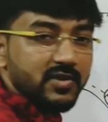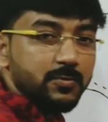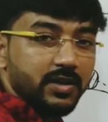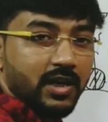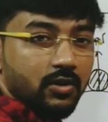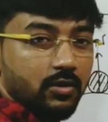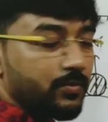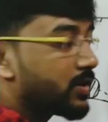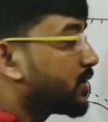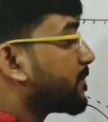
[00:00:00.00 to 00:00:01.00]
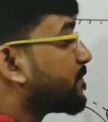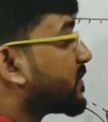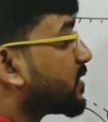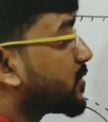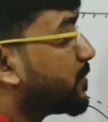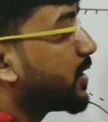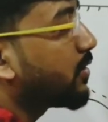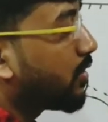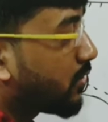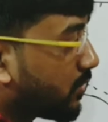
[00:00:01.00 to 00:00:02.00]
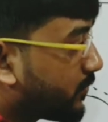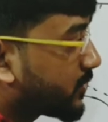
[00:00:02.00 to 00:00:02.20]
sphere or of a